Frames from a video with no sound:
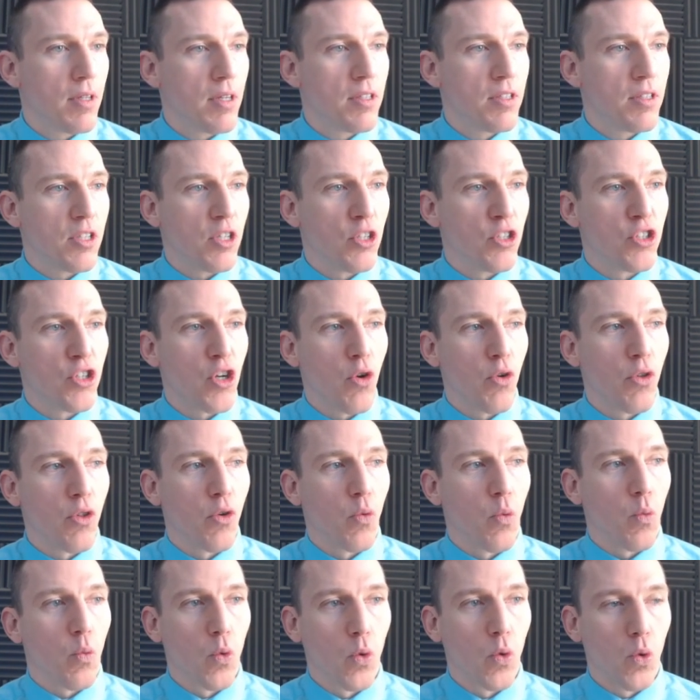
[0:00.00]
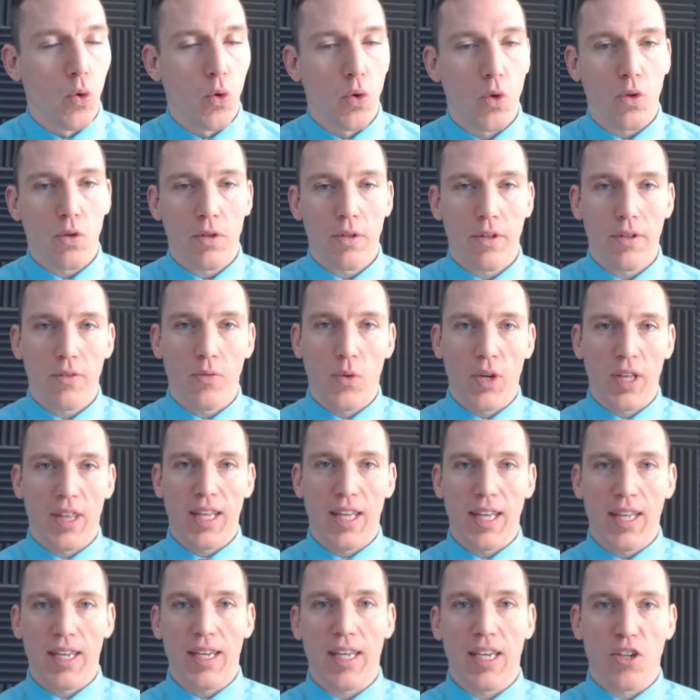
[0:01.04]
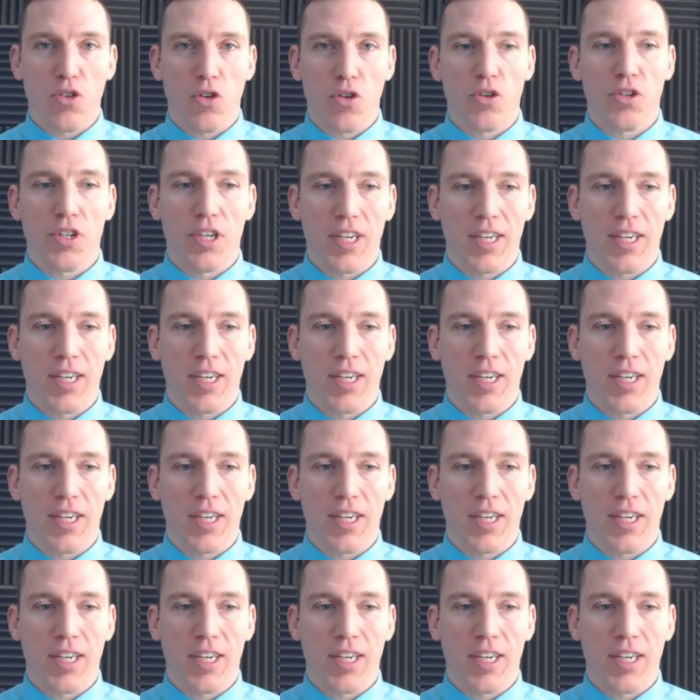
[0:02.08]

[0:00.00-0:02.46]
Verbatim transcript: to show the rule within the intrusion